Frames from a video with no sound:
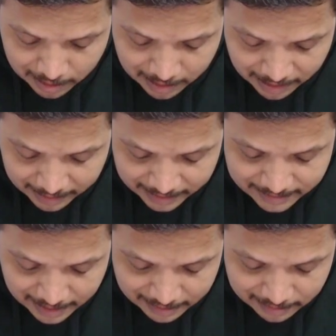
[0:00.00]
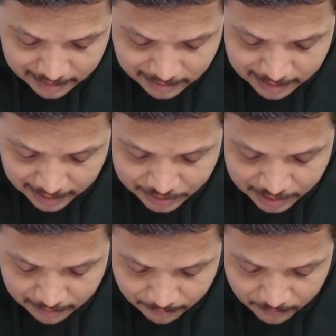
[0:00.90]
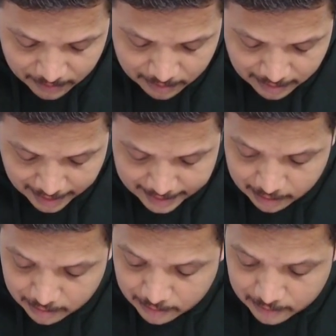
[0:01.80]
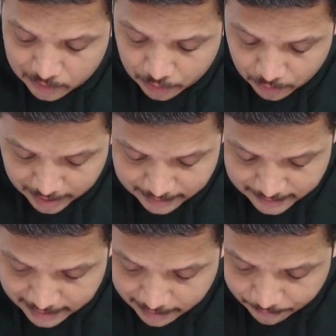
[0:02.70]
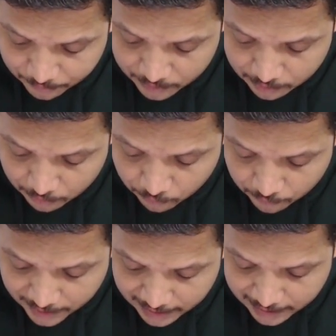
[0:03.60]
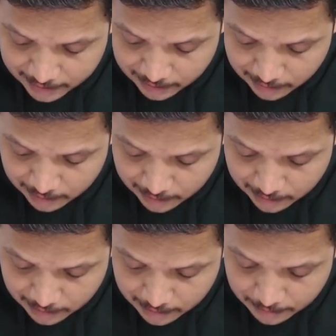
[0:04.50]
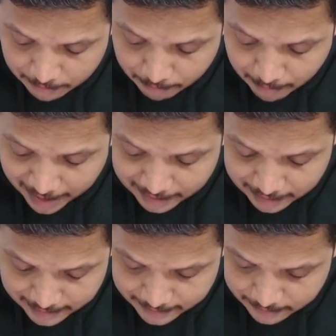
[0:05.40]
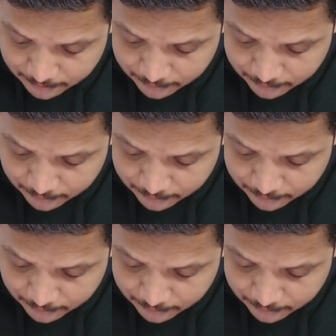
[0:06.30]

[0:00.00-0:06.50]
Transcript: Current is there in this direction, right? So you can say V in minus